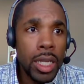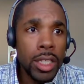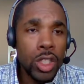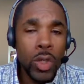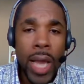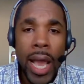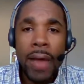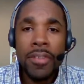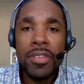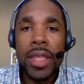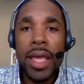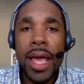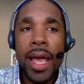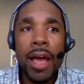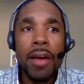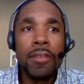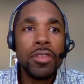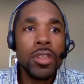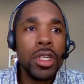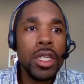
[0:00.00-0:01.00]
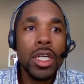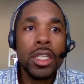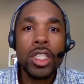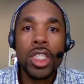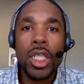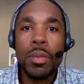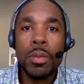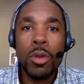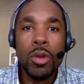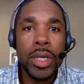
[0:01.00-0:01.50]
you have to have
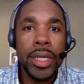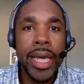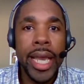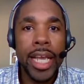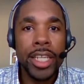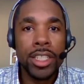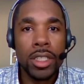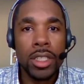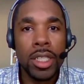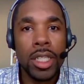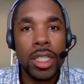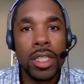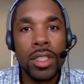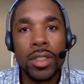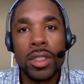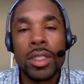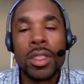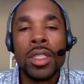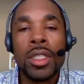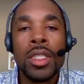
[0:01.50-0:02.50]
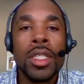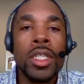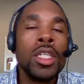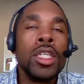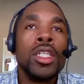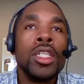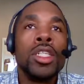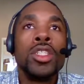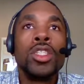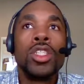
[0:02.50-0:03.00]
good communication skills.
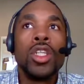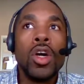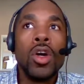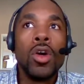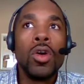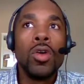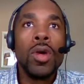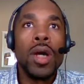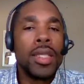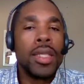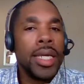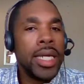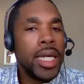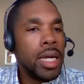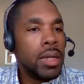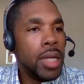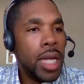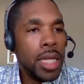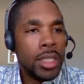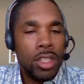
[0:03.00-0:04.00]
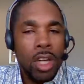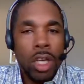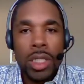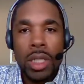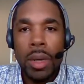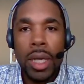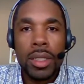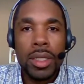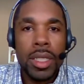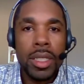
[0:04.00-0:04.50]
So I think I talked
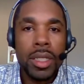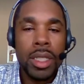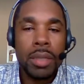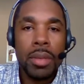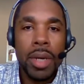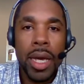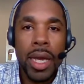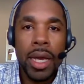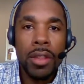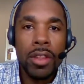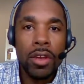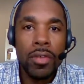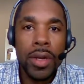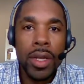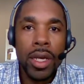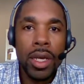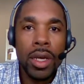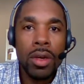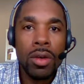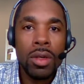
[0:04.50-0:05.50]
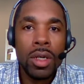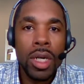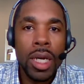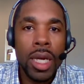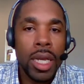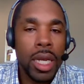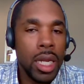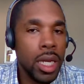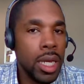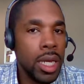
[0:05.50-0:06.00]
about this in my other video,
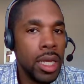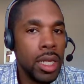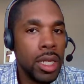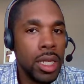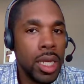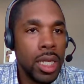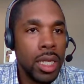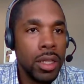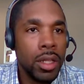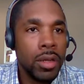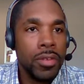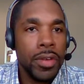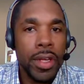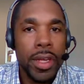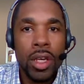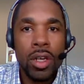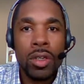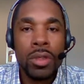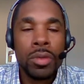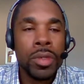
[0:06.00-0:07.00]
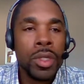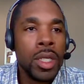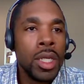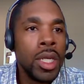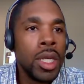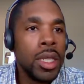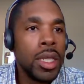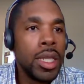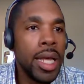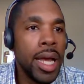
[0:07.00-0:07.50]
in another video,
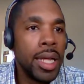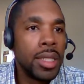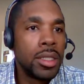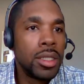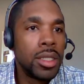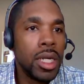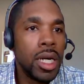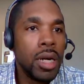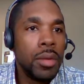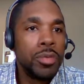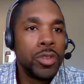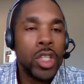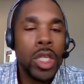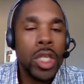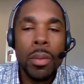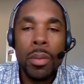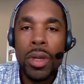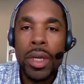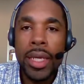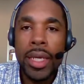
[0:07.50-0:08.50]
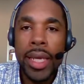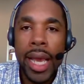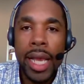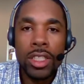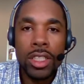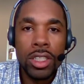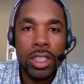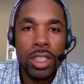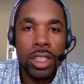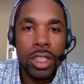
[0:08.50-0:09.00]
that
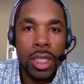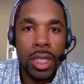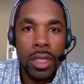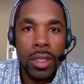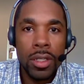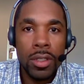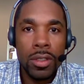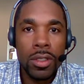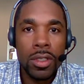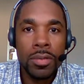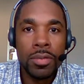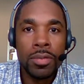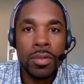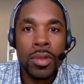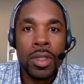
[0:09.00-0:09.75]
communication skills